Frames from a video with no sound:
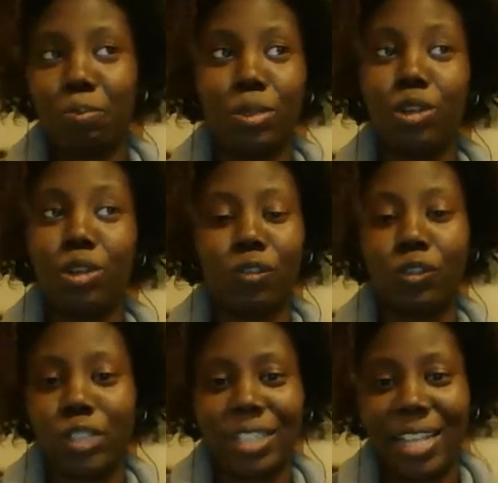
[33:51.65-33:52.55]

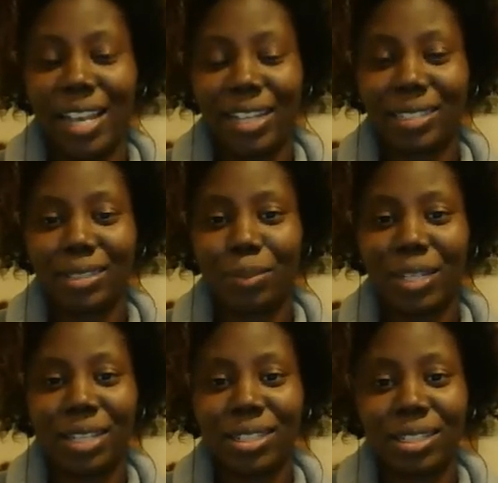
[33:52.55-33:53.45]
beautiful skeins,
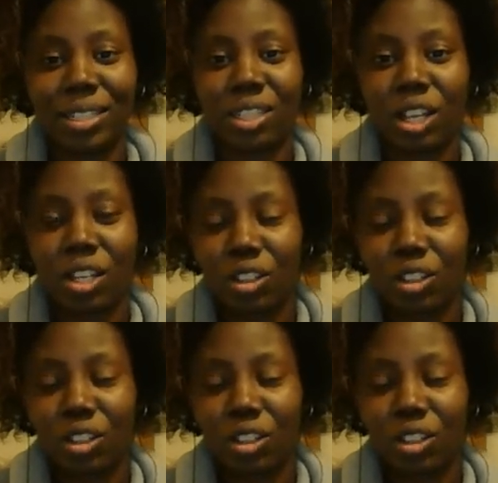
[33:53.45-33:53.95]
because it's